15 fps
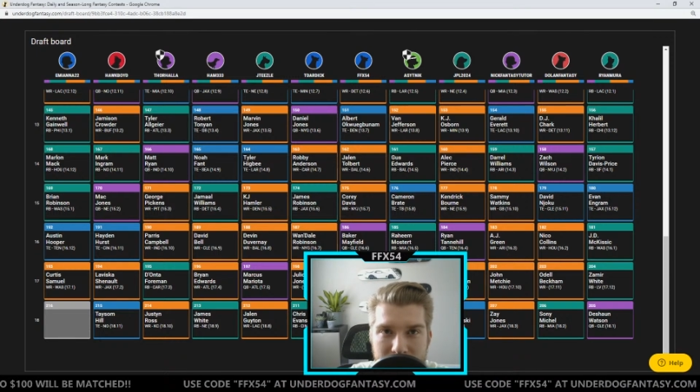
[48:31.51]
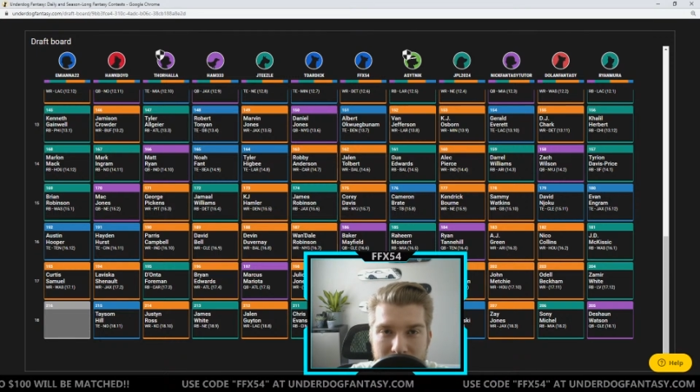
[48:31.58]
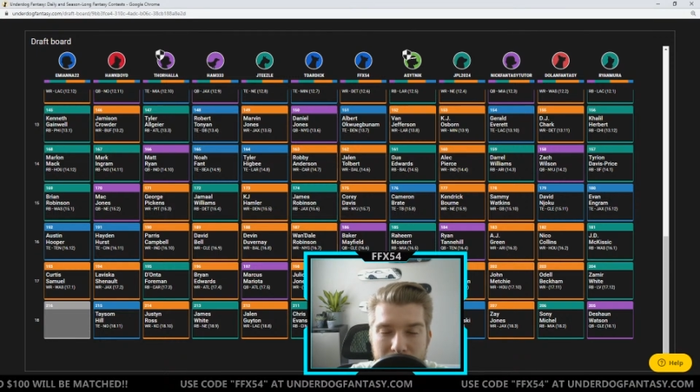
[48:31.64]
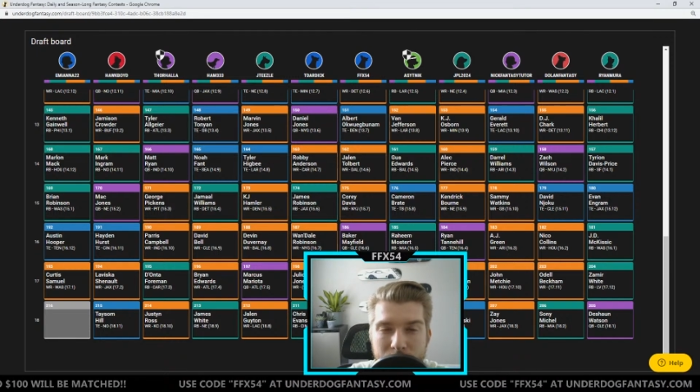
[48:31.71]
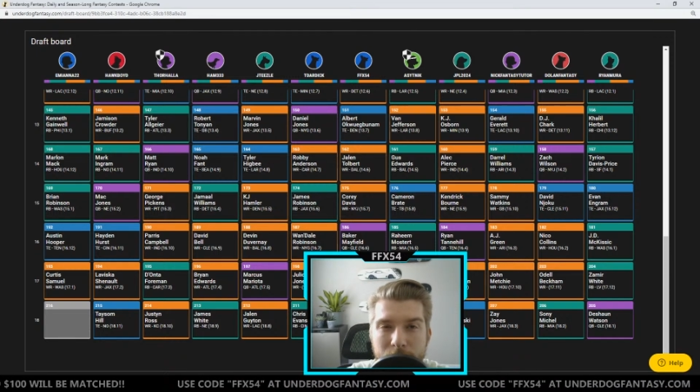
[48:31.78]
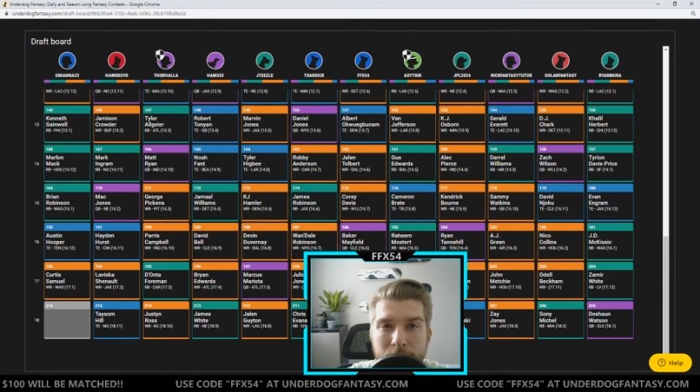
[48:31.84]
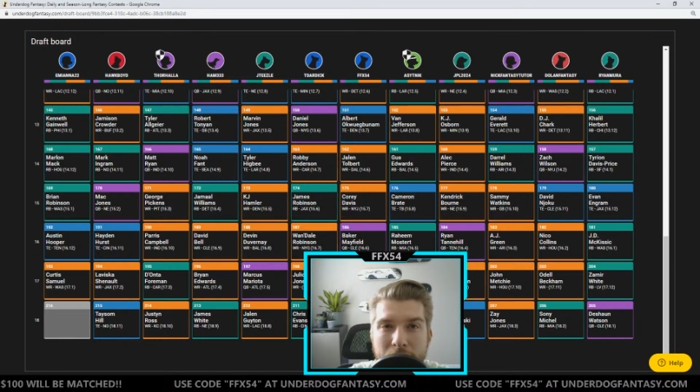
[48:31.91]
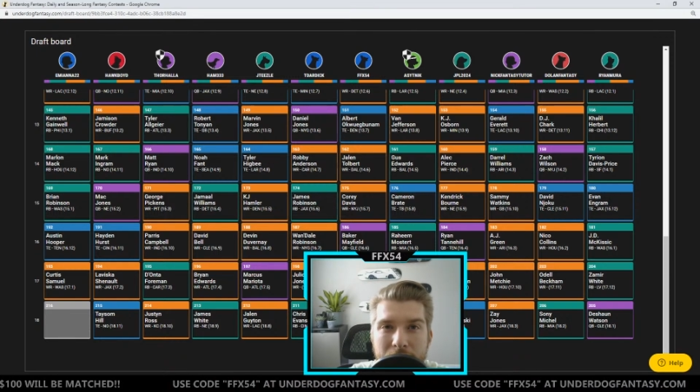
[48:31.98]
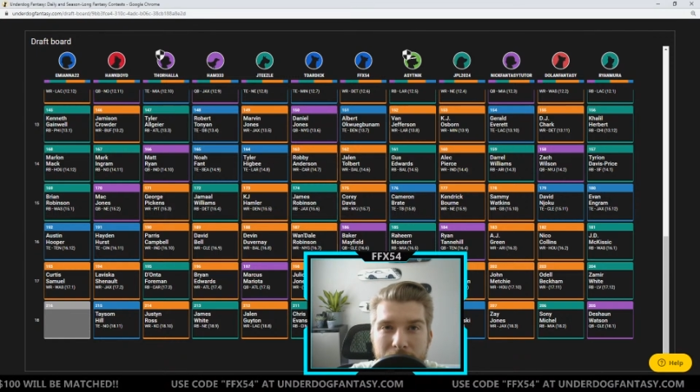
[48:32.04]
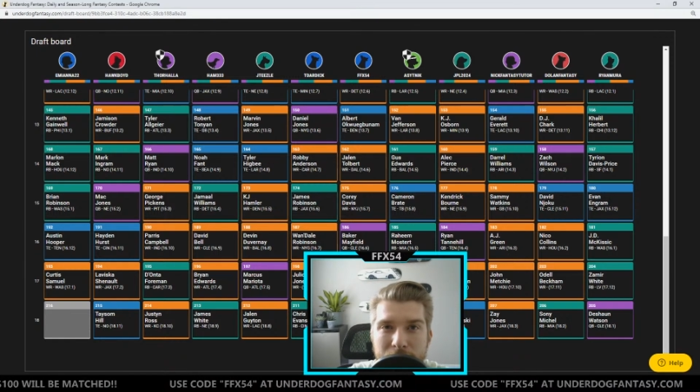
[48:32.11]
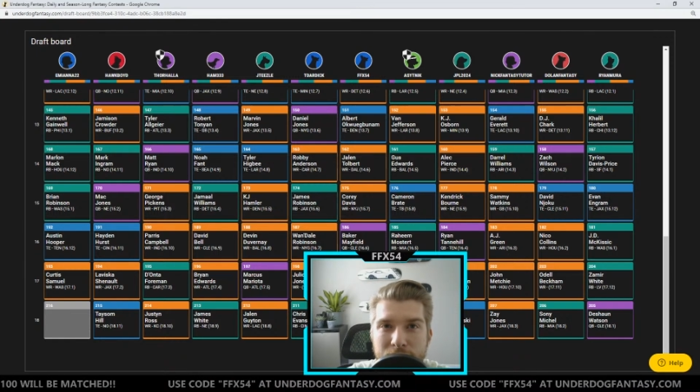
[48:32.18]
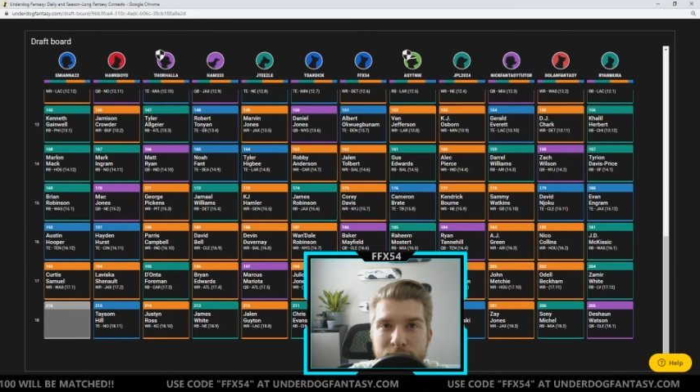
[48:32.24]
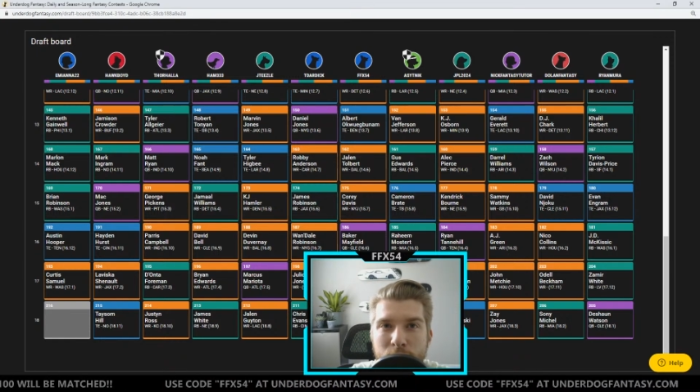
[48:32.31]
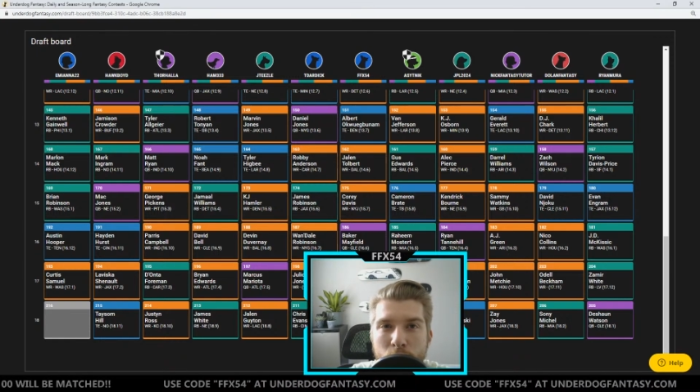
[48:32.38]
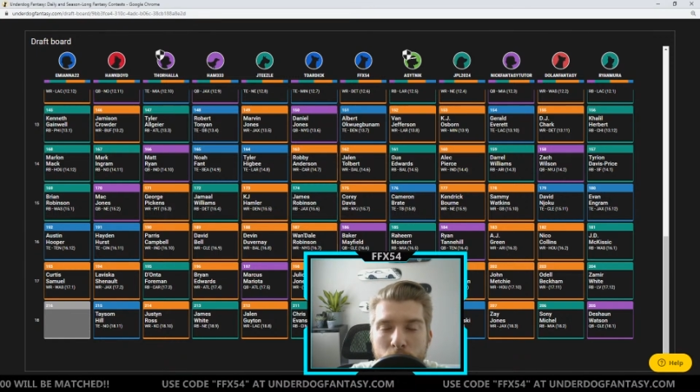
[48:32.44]
I think mine
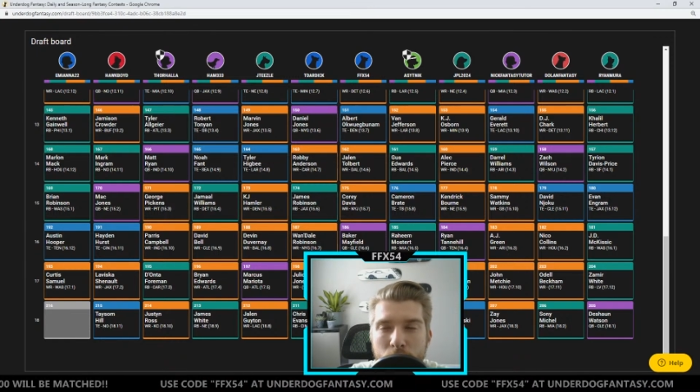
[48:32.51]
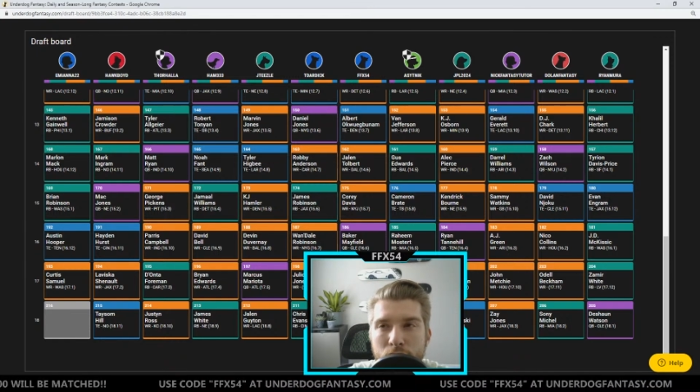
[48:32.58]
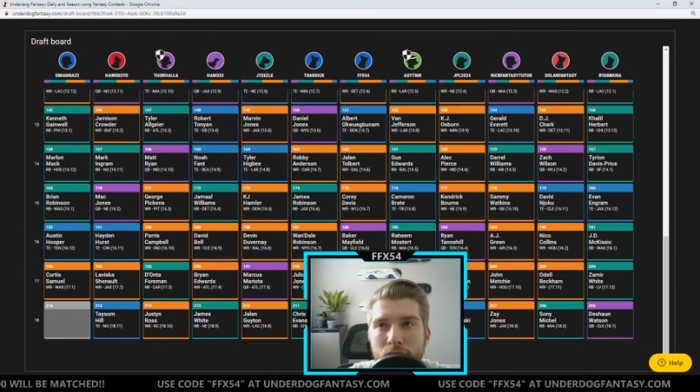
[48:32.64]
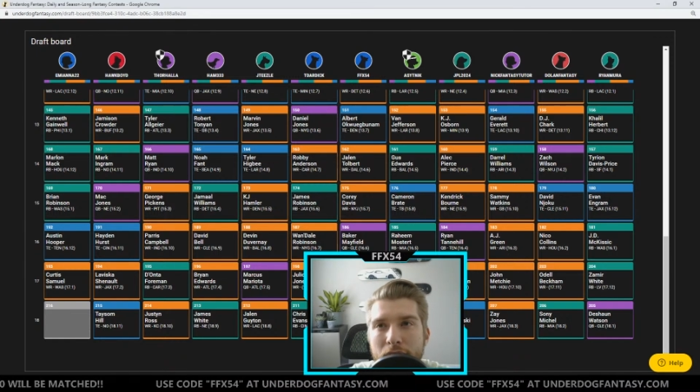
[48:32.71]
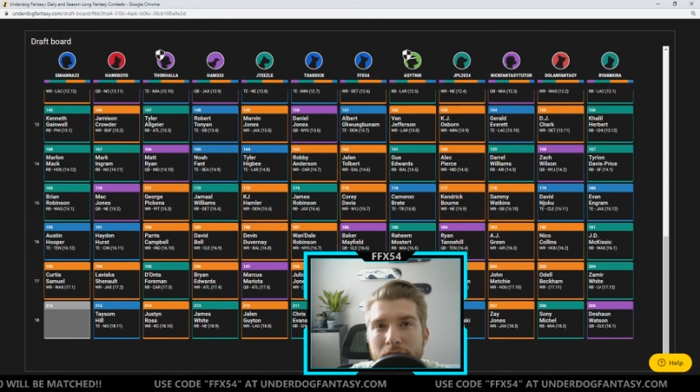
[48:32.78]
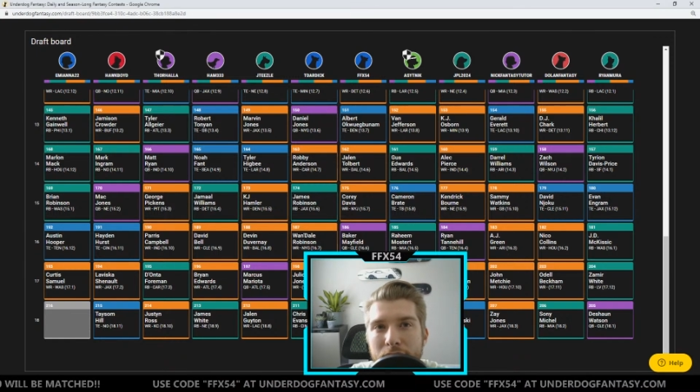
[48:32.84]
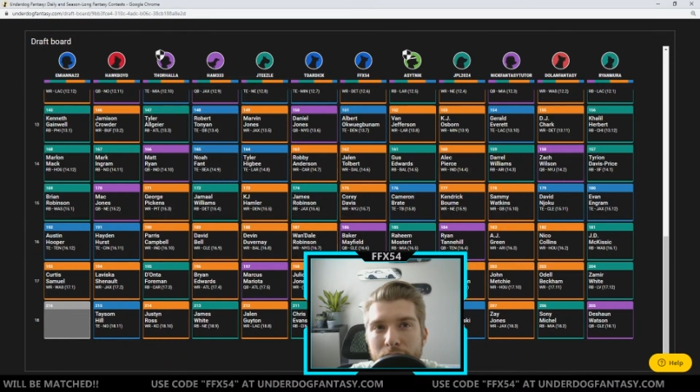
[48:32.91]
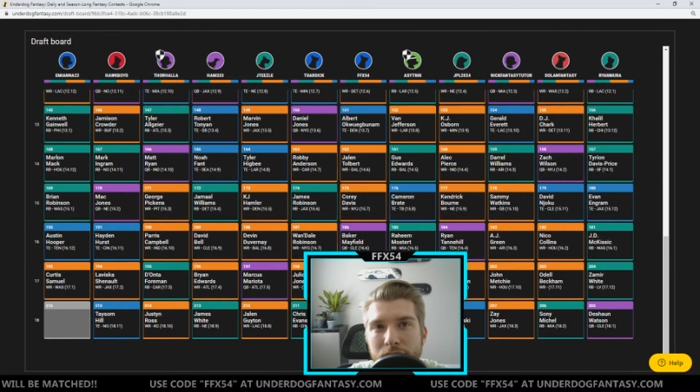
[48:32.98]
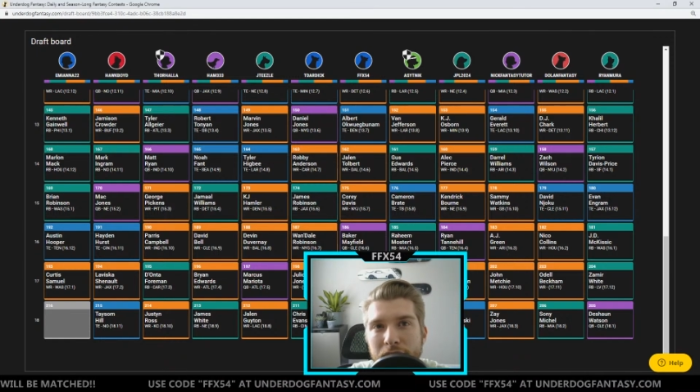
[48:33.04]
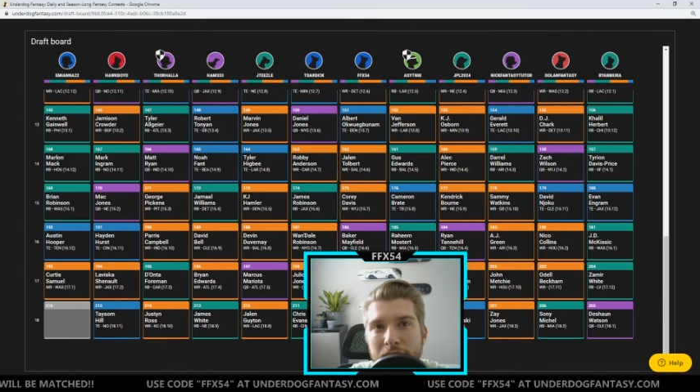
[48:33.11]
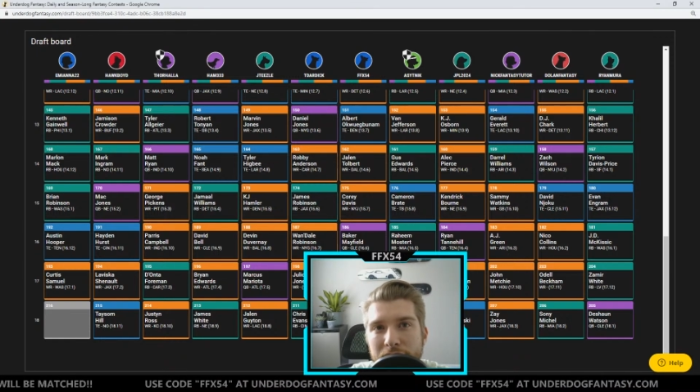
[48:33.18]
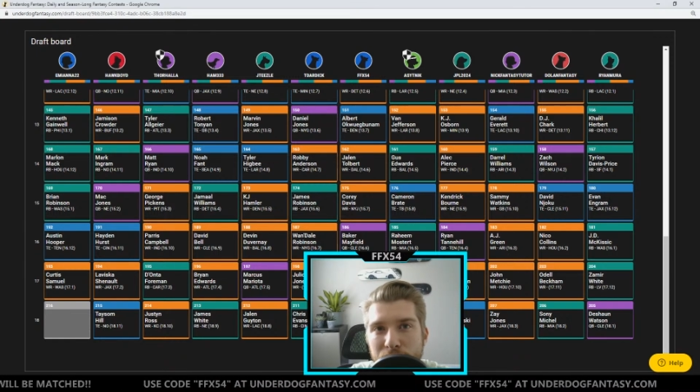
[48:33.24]
is more around like